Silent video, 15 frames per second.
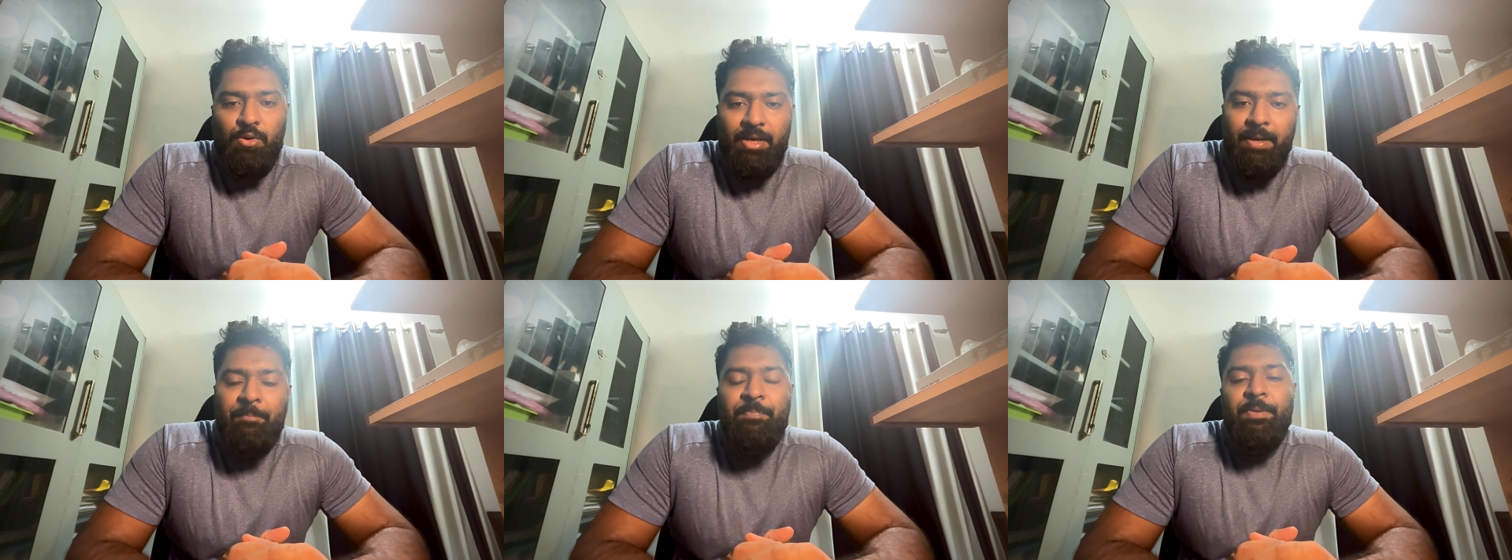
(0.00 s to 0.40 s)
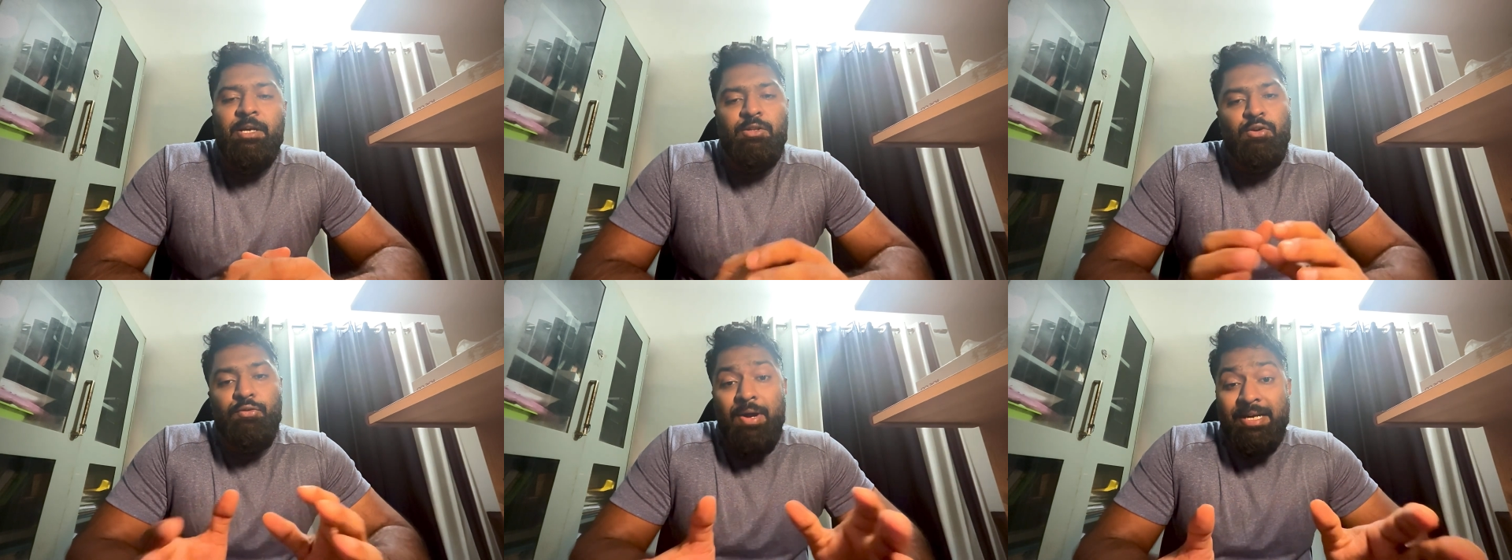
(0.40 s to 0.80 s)
Okay,
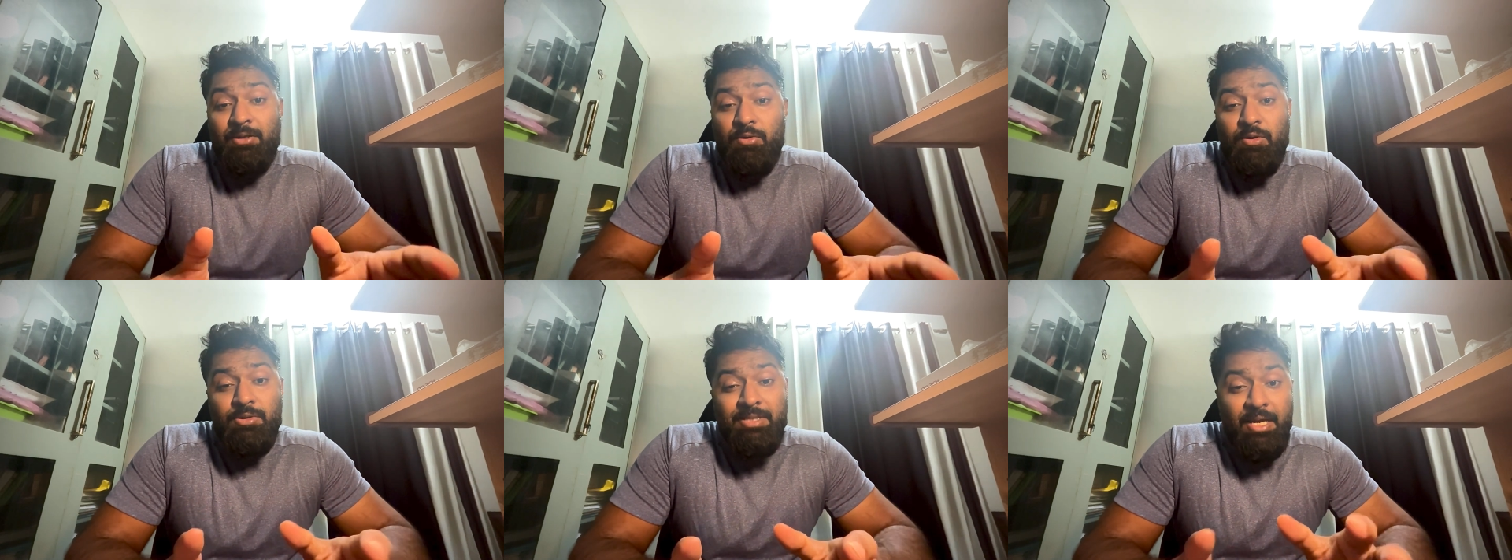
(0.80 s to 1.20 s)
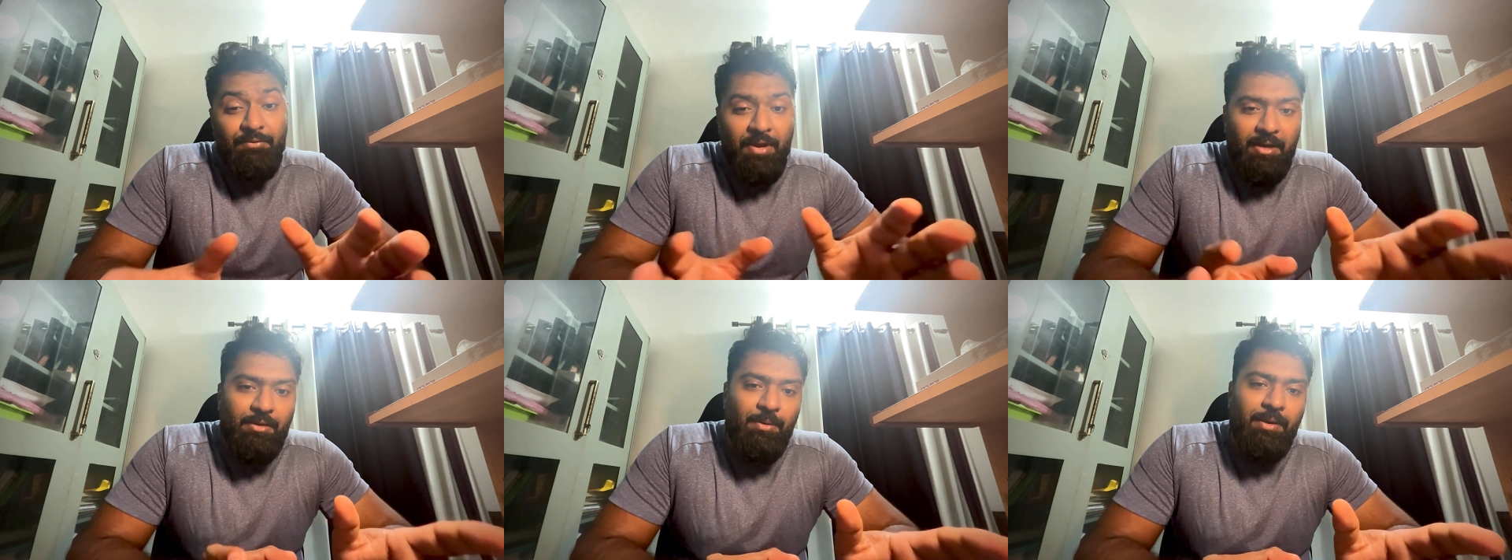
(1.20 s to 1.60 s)
so factor cost and
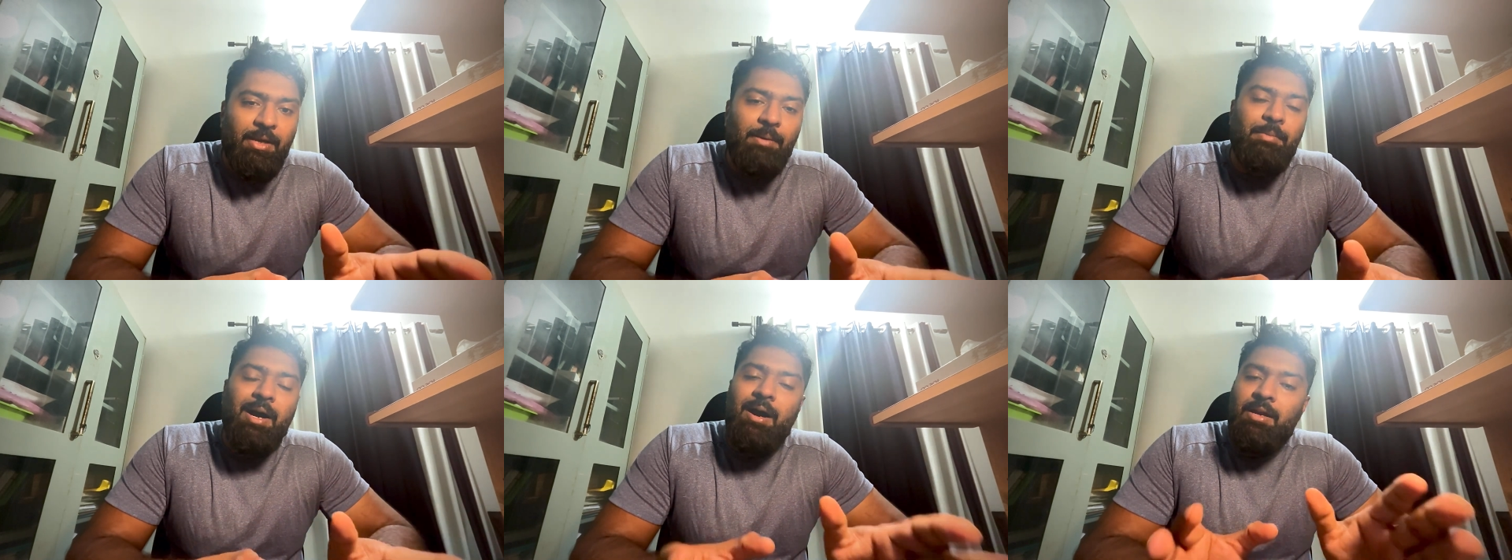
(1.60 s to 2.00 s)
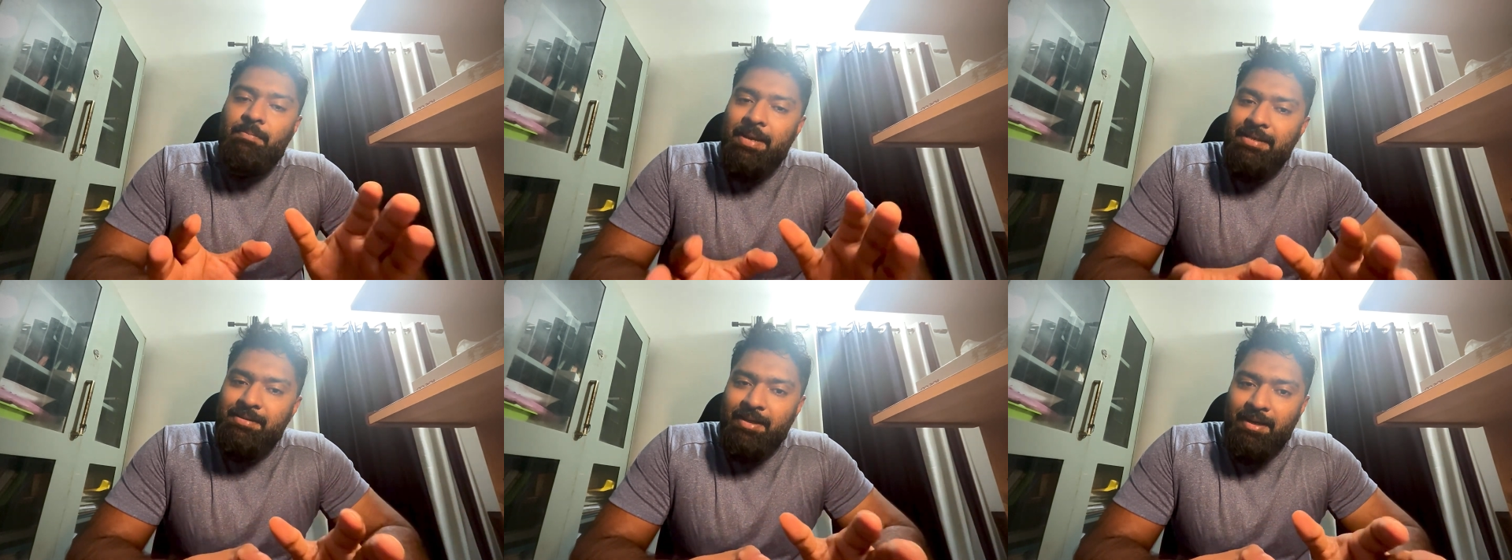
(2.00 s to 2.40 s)
factor income are
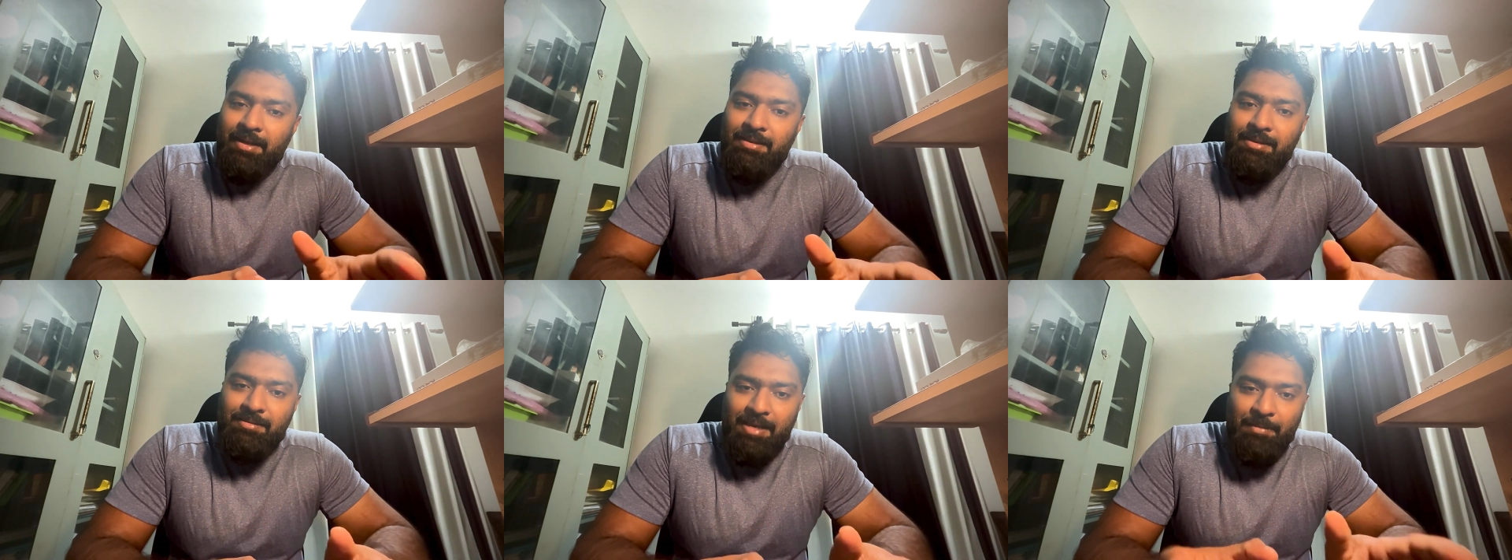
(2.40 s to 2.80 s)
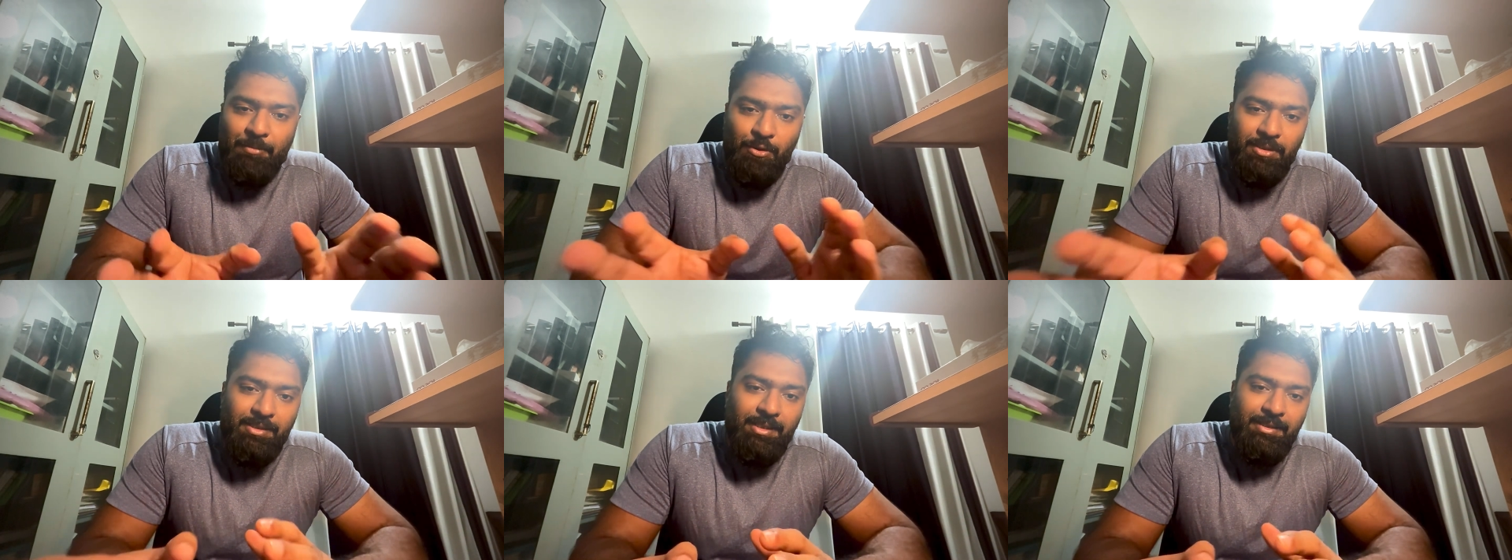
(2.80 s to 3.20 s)
basically the same.
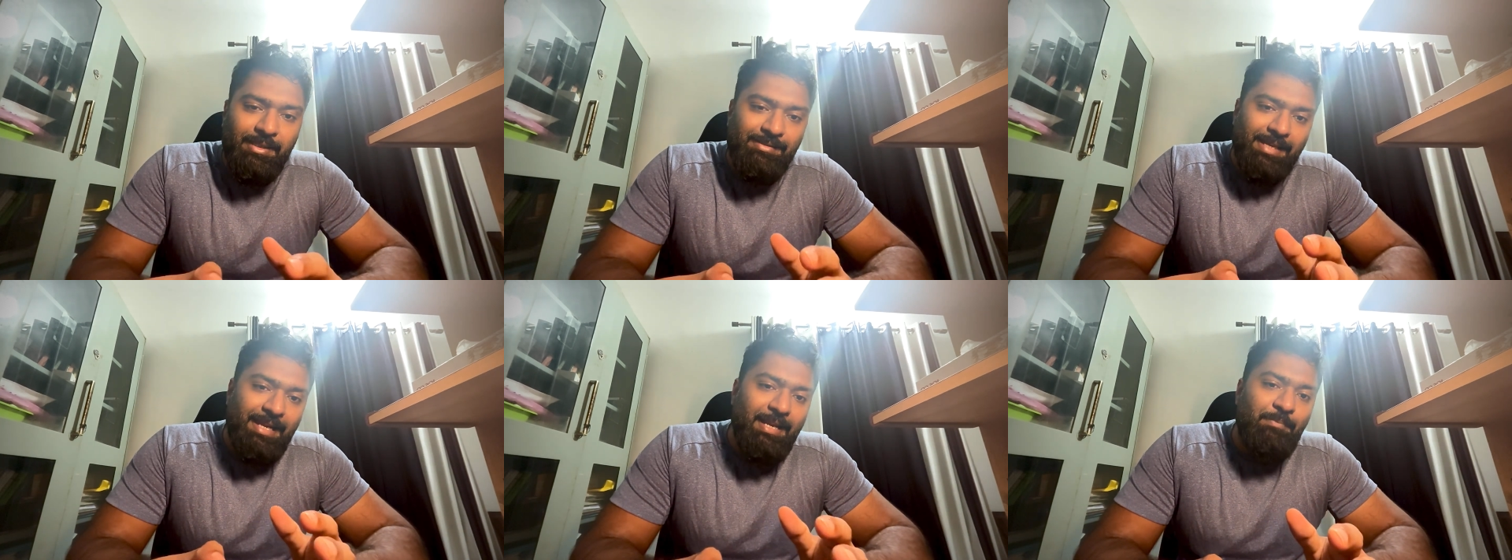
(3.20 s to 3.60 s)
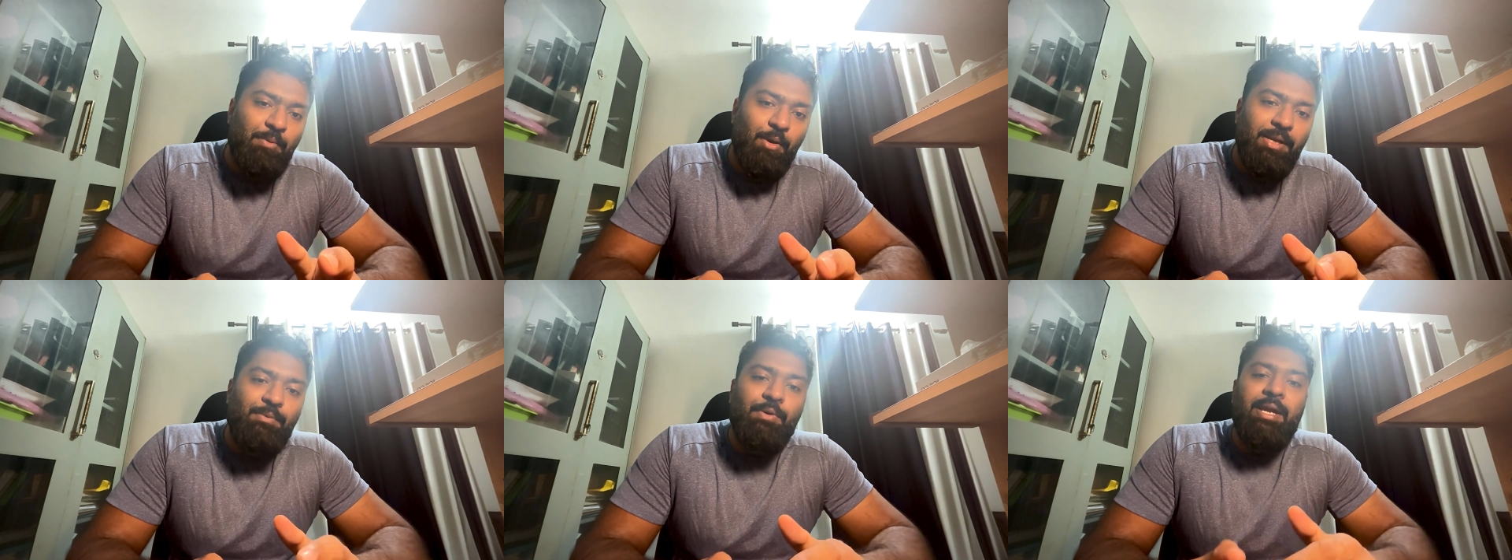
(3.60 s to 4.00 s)
On the selling
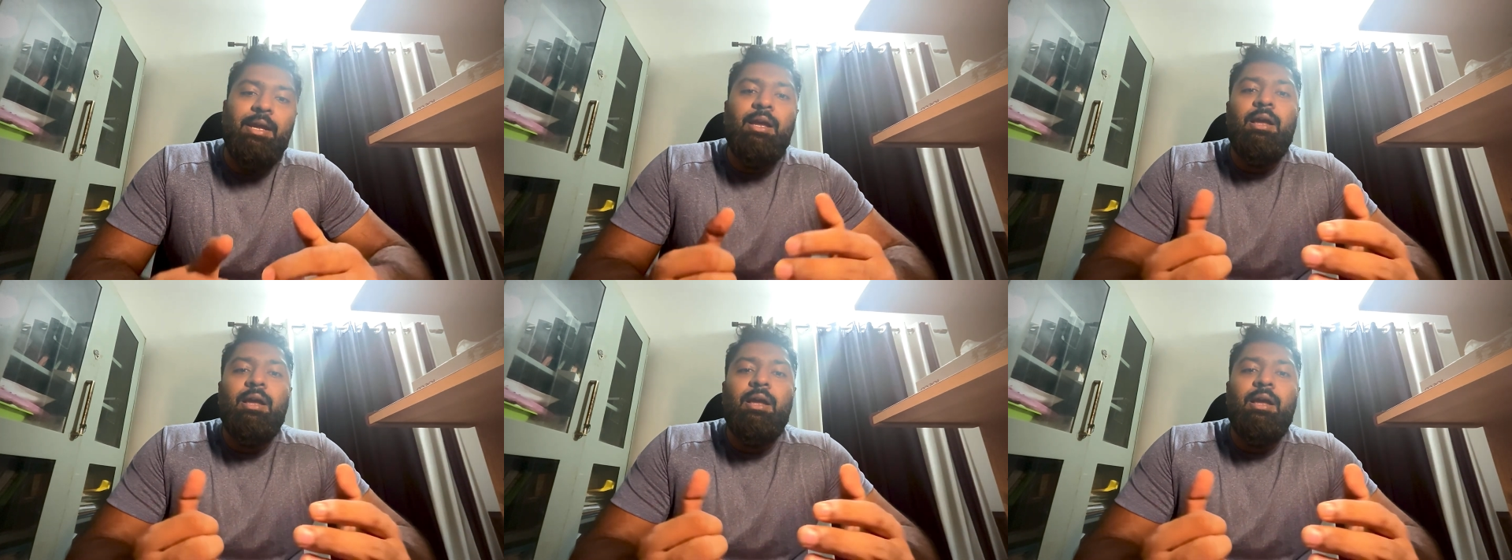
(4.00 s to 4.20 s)
point, we